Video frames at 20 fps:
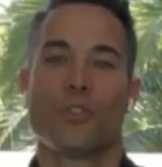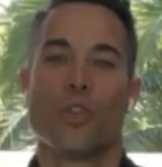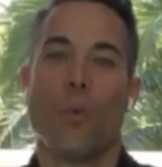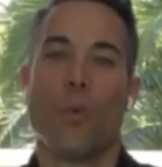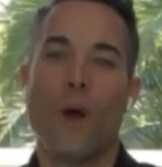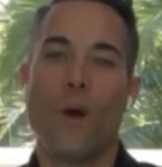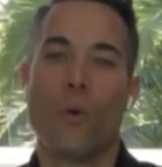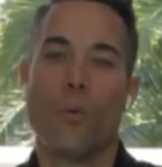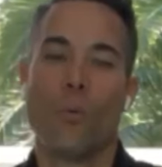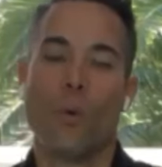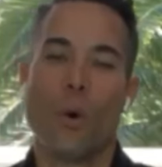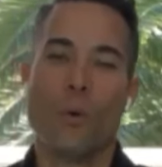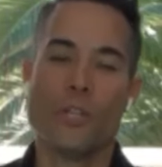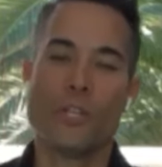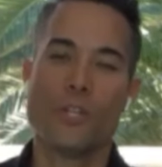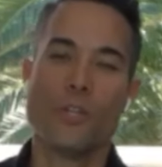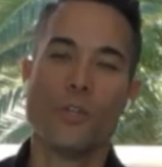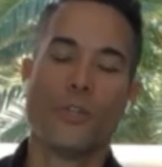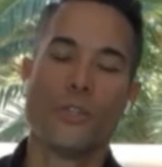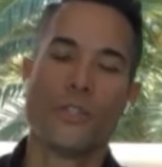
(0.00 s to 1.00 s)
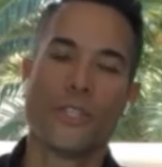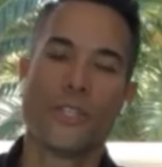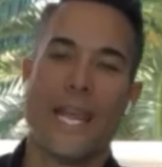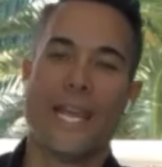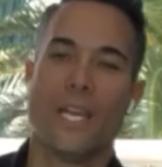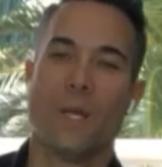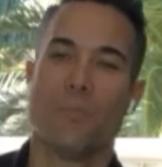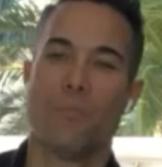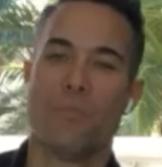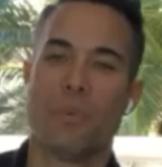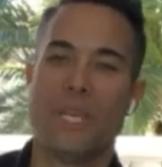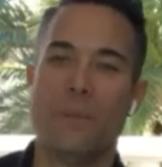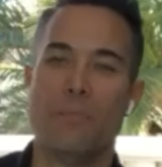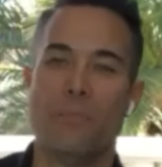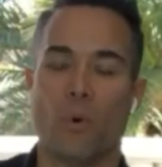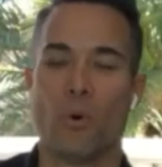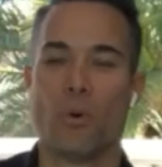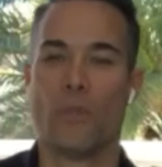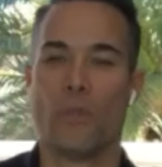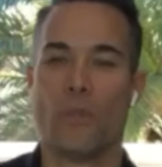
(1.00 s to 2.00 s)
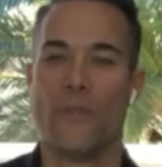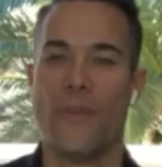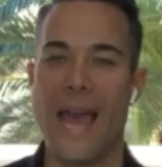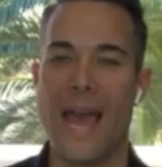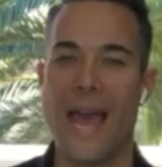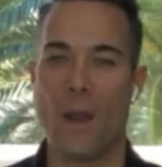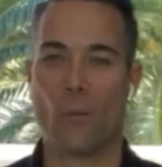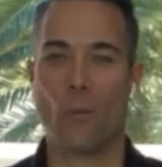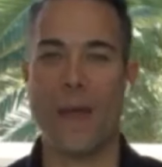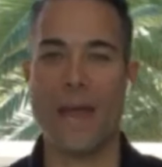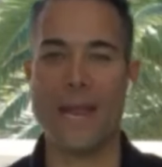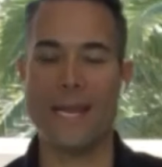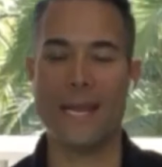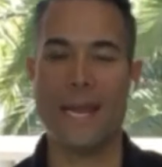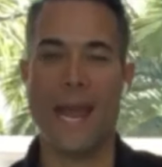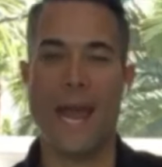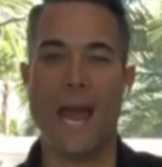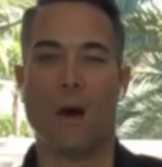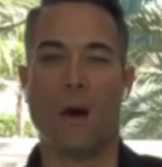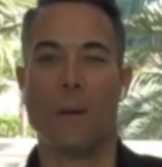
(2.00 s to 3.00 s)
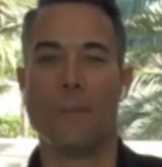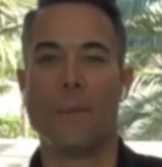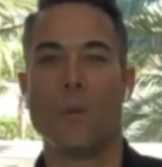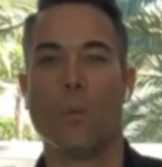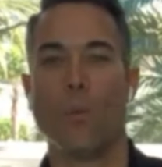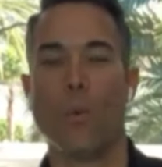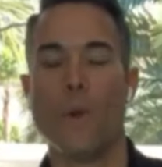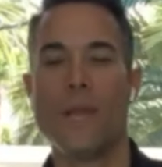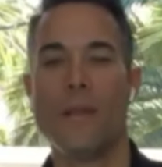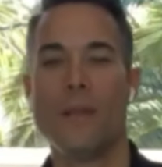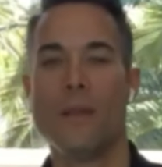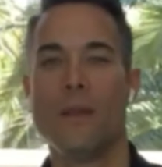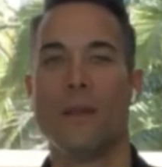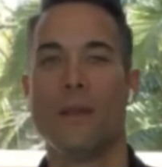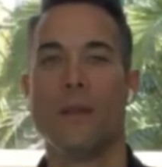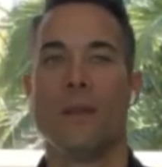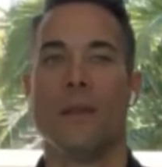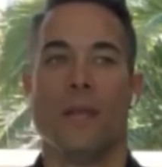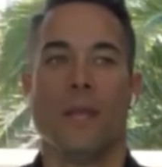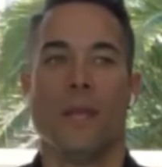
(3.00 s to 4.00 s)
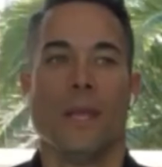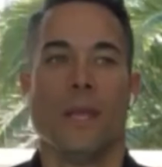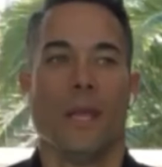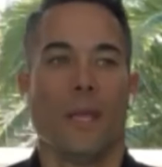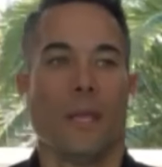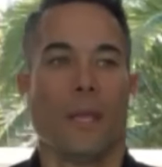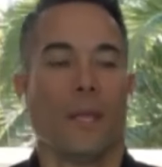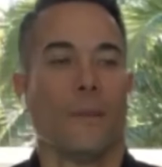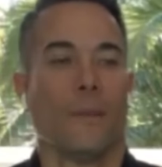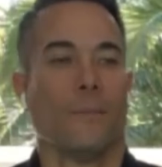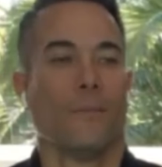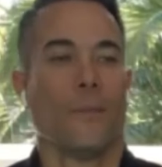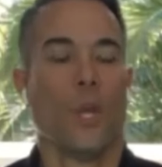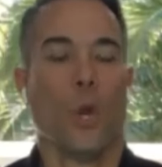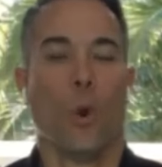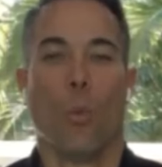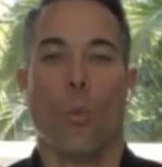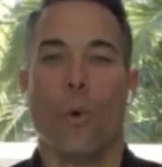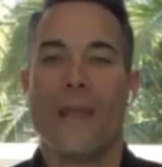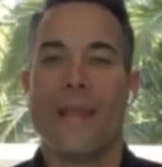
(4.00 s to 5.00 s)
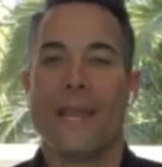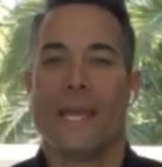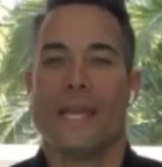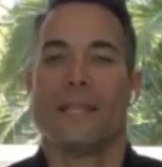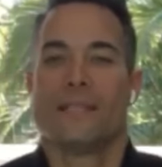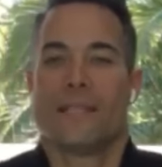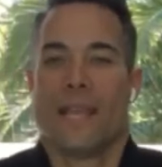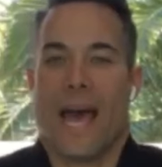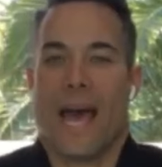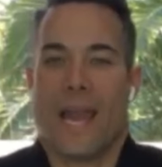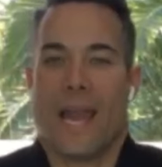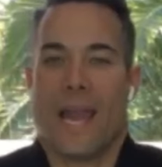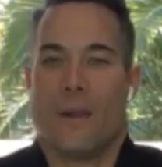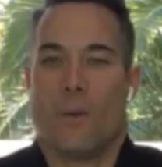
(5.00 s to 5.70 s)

what what would you say to people that right now? I mean, when you know, when is that?